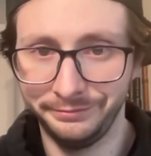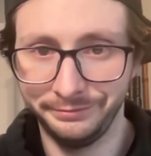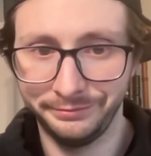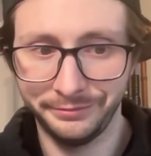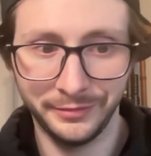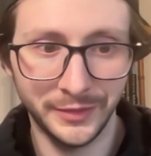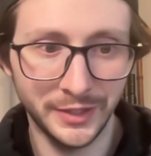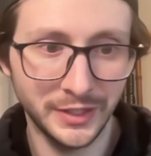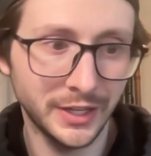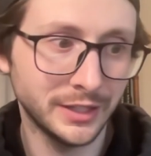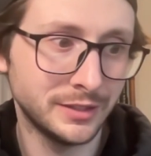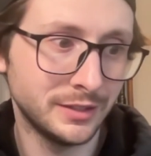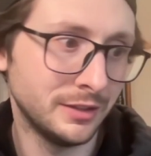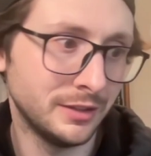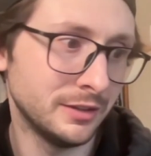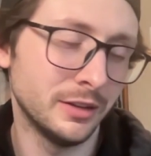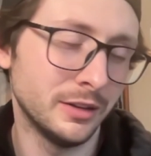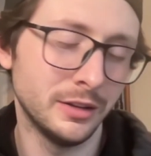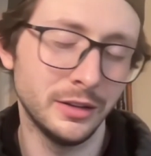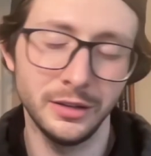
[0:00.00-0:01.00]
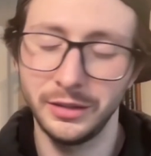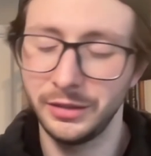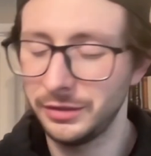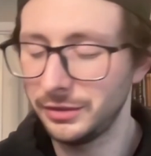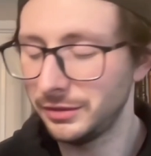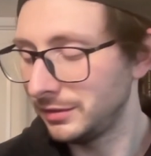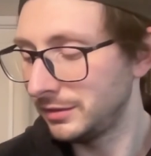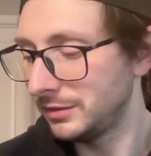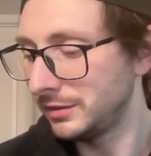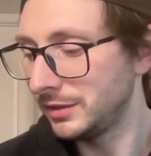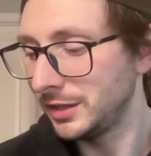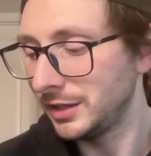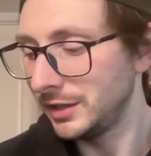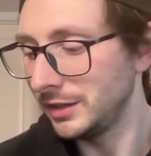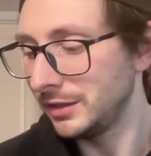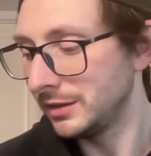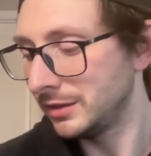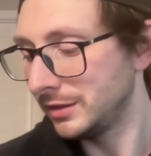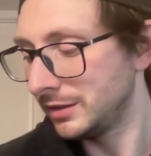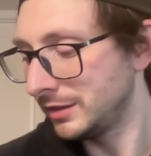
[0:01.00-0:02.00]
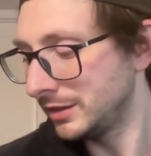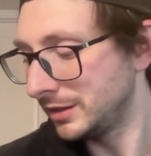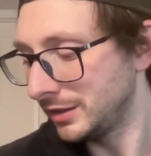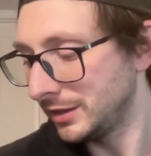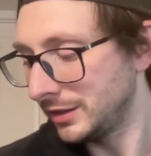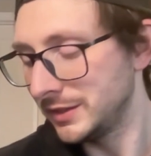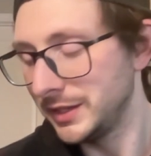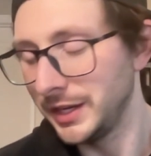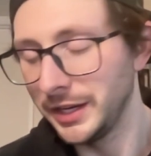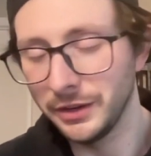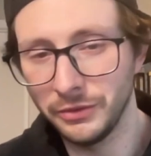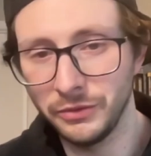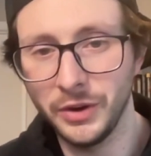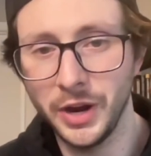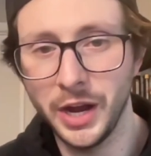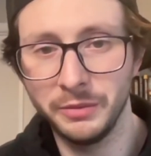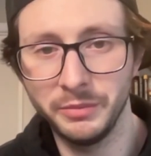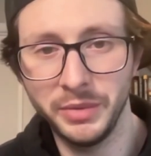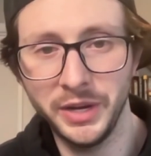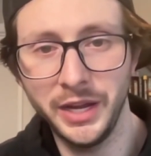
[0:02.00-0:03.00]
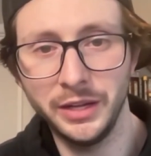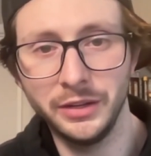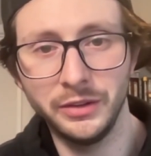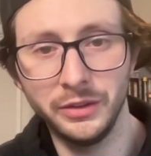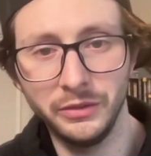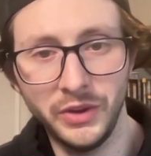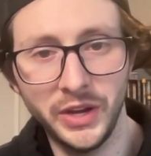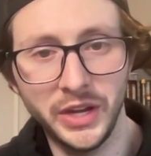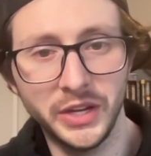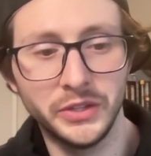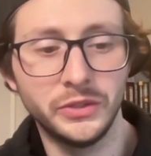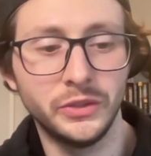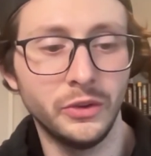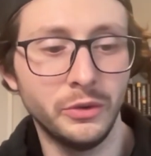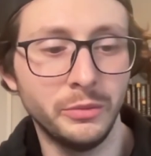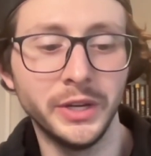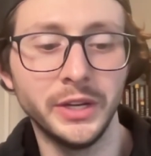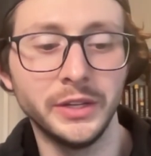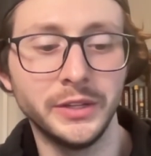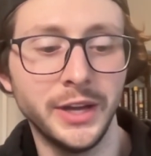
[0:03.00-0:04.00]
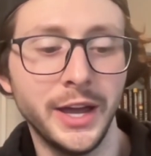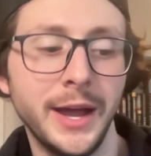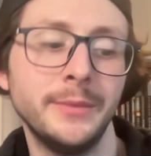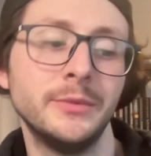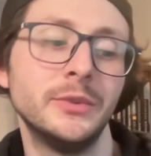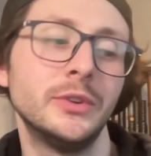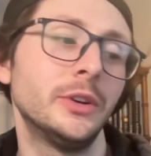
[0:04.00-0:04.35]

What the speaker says: It's like, you know, take a frying pan to the face so many times,